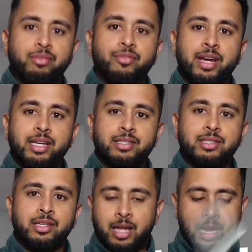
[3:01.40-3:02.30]

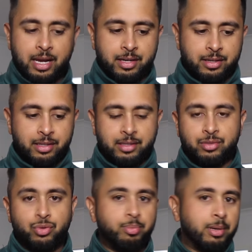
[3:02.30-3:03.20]
face and a
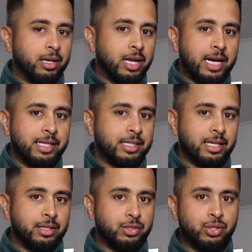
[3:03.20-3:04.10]
super light
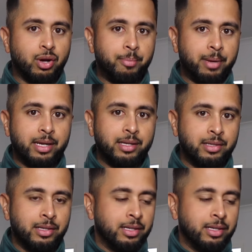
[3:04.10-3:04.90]
kind of top end